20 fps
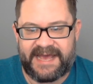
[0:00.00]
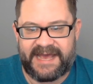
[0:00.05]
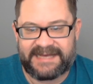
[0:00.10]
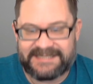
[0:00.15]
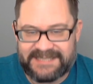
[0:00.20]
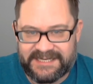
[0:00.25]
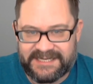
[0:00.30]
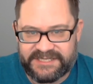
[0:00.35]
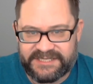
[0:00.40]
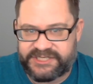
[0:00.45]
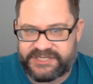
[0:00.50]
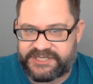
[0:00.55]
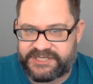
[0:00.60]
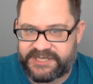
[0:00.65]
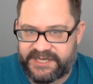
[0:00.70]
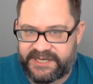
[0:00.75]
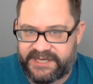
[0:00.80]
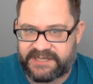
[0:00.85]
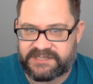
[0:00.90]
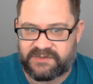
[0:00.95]

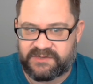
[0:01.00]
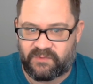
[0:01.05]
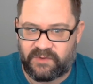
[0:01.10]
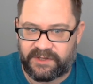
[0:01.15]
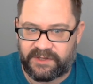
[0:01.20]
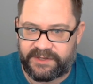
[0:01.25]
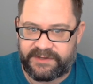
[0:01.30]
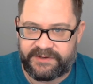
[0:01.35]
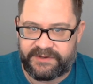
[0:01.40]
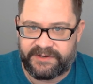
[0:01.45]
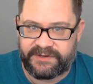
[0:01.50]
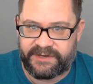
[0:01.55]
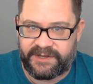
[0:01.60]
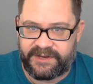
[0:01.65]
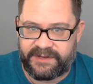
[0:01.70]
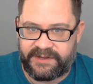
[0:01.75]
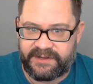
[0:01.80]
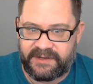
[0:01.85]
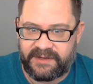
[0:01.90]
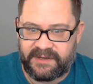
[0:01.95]
SSG is a really
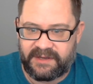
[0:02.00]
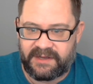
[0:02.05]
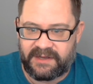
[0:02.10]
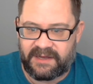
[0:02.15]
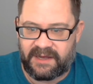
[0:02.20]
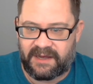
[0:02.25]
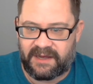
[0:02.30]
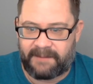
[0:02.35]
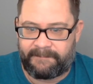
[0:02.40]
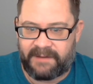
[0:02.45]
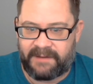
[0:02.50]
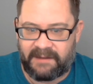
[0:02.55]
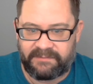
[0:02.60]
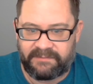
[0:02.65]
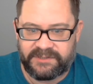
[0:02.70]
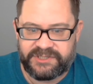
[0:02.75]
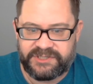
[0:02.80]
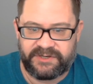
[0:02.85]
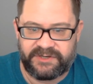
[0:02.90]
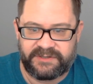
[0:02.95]
good
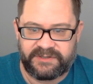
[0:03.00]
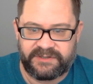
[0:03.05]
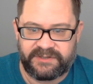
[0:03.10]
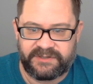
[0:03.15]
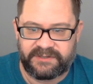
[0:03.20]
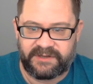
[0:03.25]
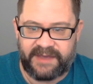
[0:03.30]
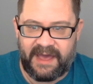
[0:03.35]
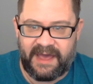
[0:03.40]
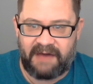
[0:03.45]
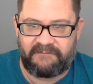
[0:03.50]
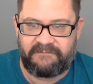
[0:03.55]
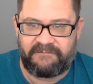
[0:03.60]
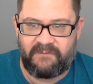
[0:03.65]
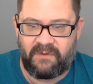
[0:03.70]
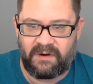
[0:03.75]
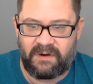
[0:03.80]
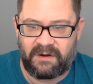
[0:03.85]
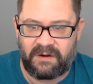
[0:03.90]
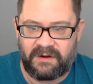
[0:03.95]
publisher to look out
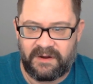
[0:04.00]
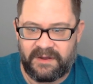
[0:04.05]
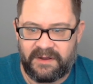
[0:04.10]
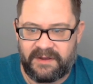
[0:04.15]
for.